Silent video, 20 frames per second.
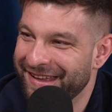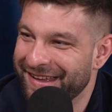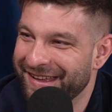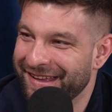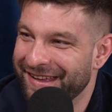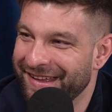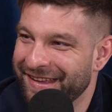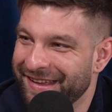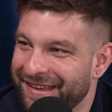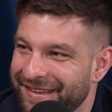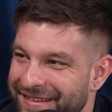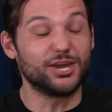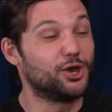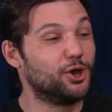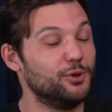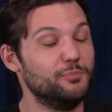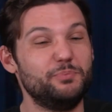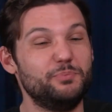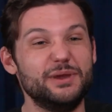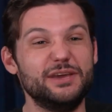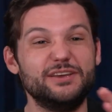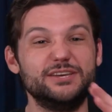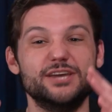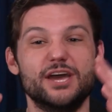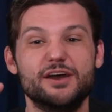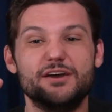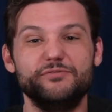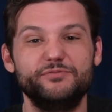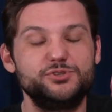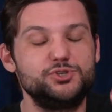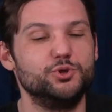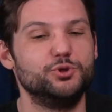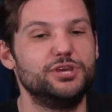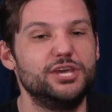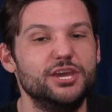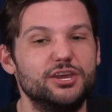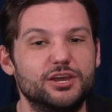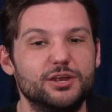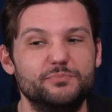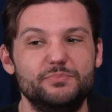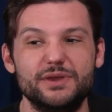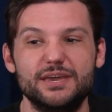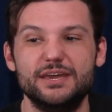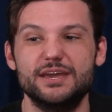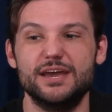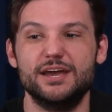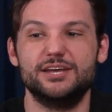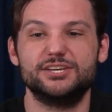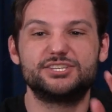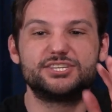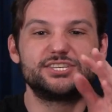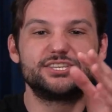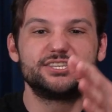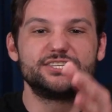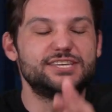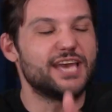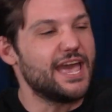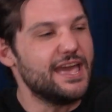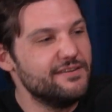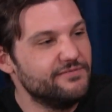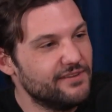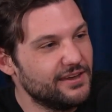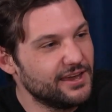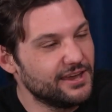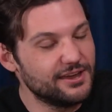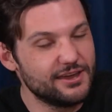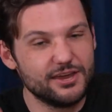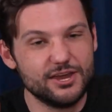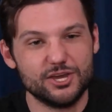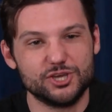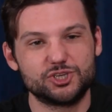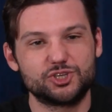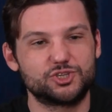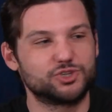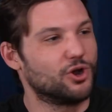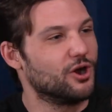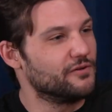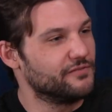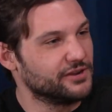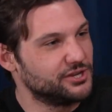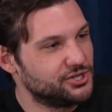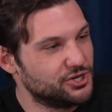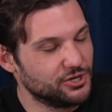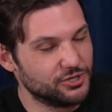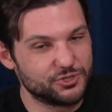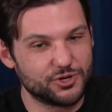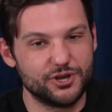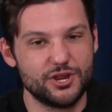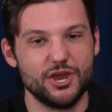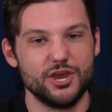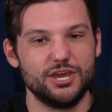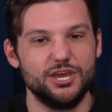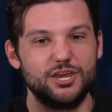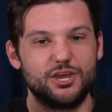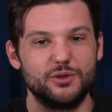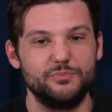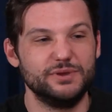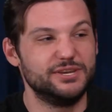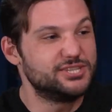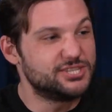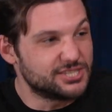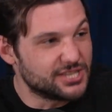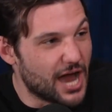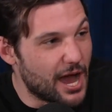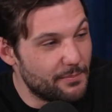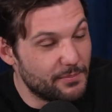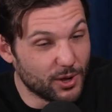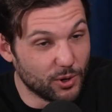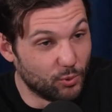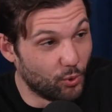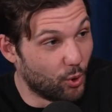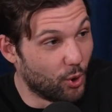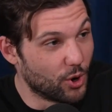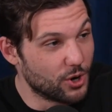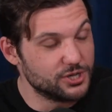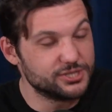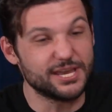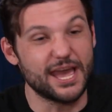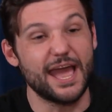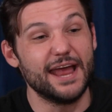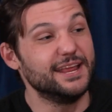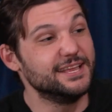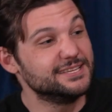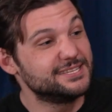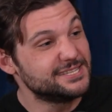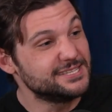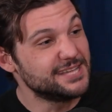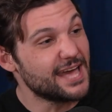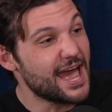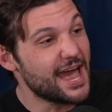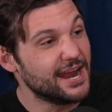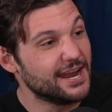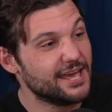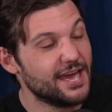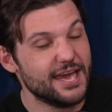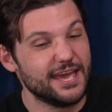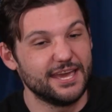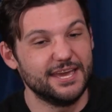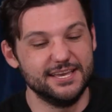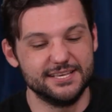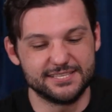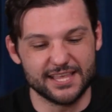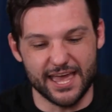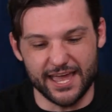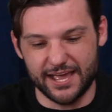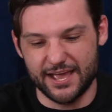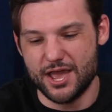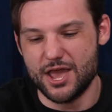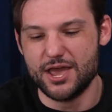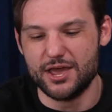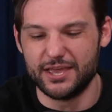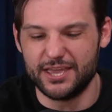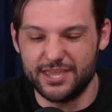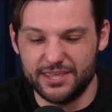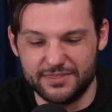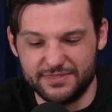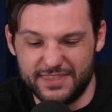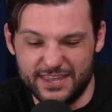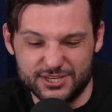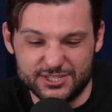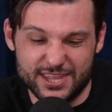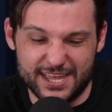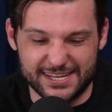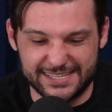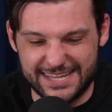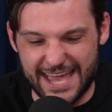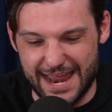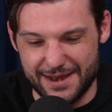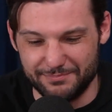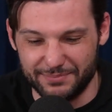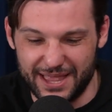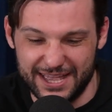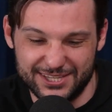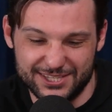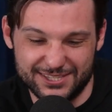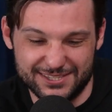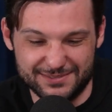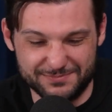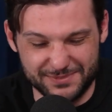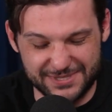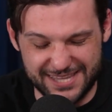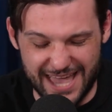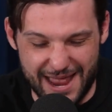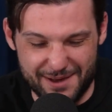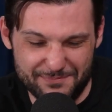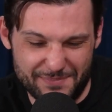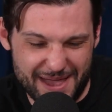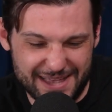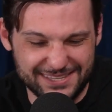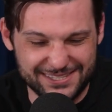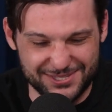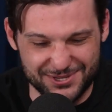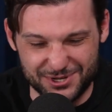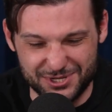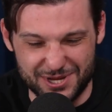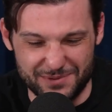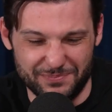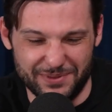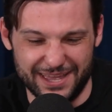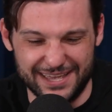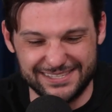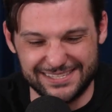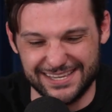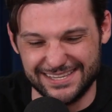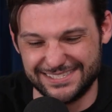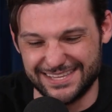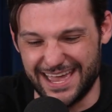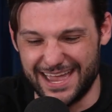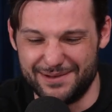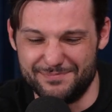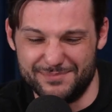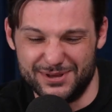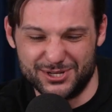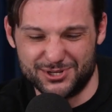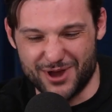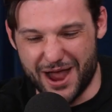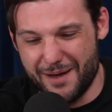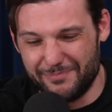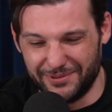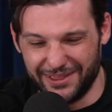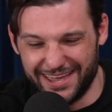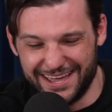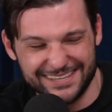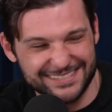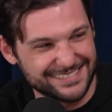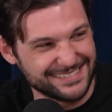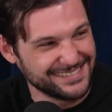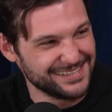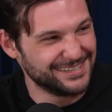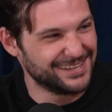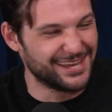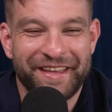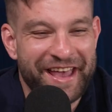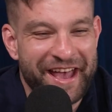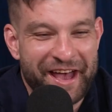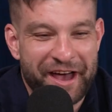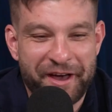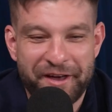Because he could be saving starving children. He could be stopping wars. And instead, he's like, these are the 10 best sushi places in Metropolis. Like, he's